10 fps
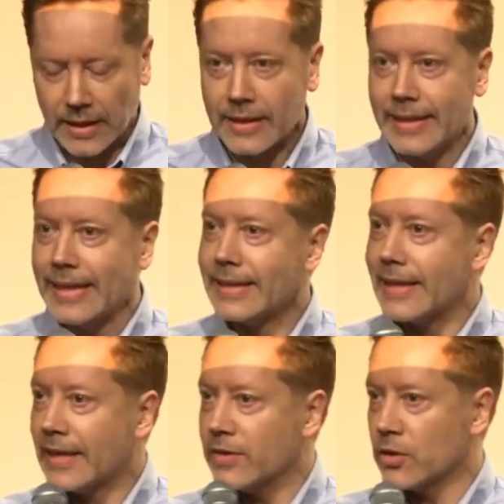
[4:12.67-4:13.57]
Take
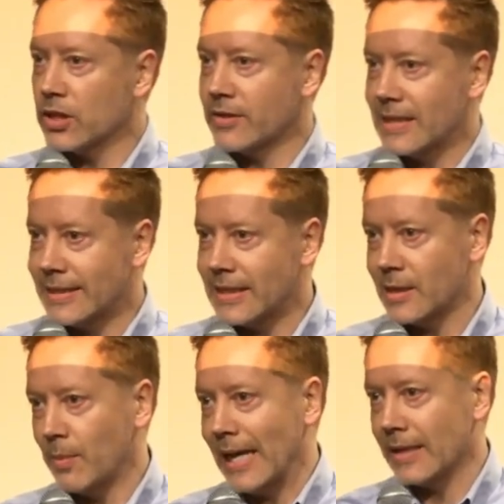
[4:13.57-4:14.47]
Equinor's transition
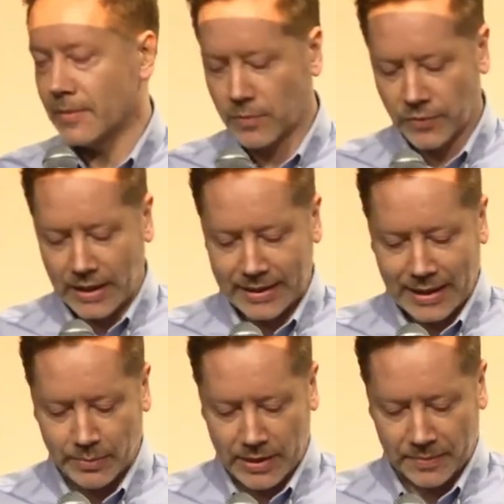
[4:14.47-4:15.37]
plan, for
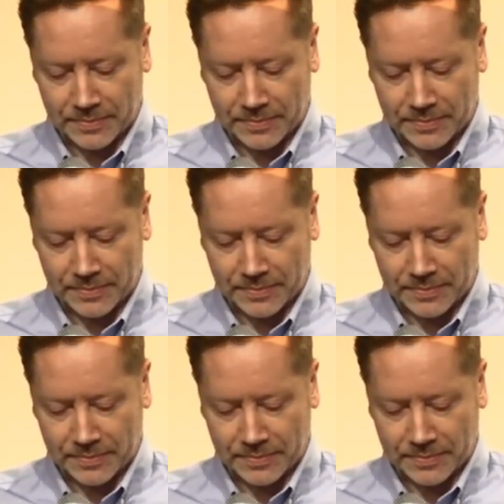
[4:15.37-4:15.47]
example.